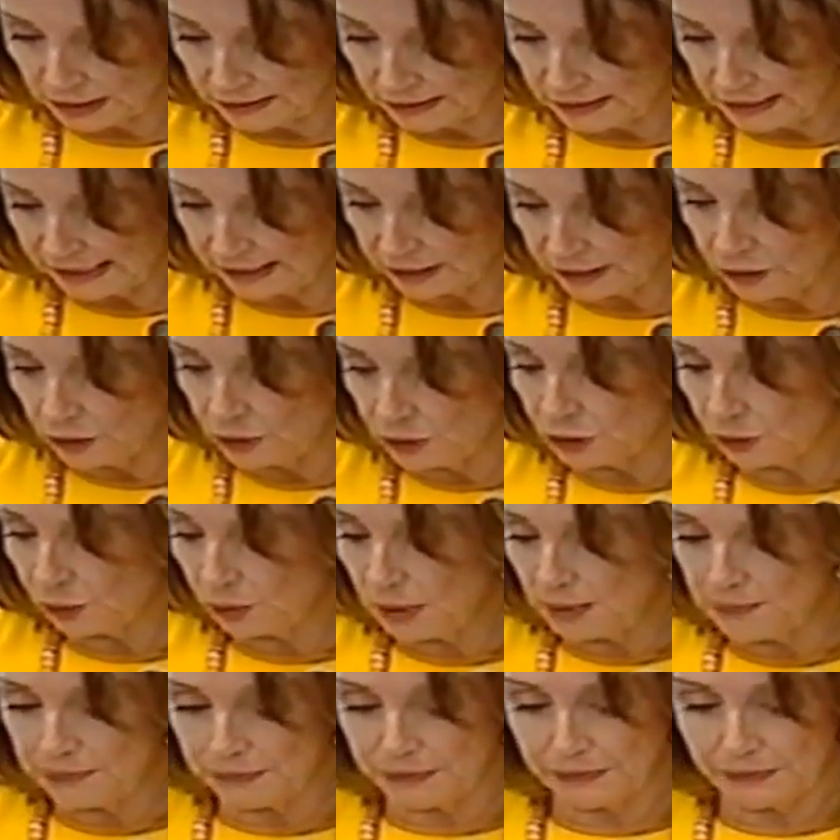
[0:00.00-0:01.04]
alike who
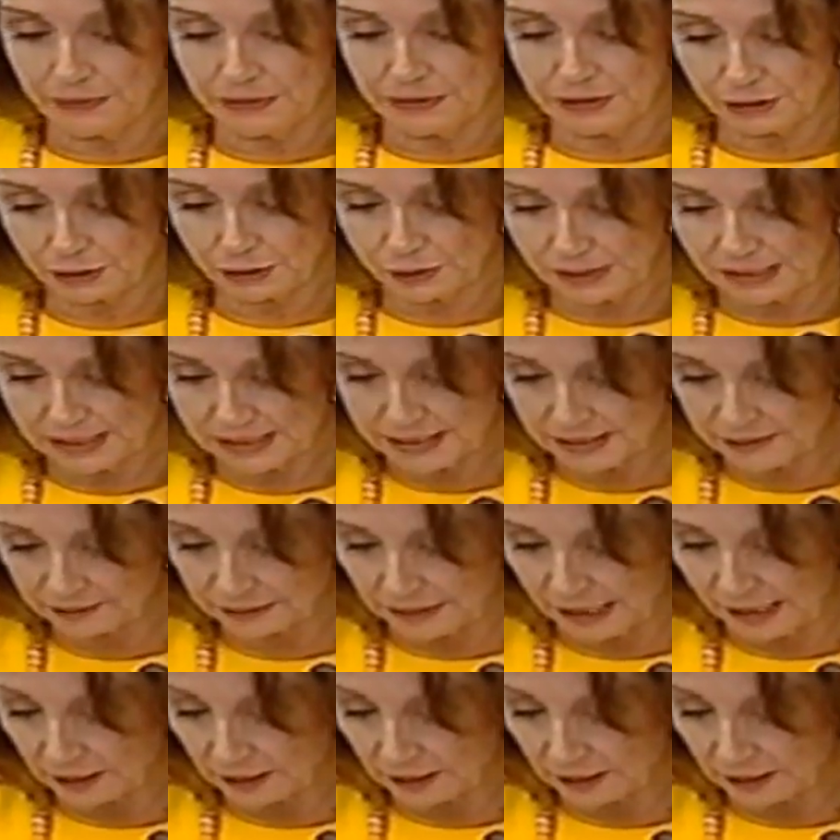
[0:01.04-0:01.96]
swept through the streets of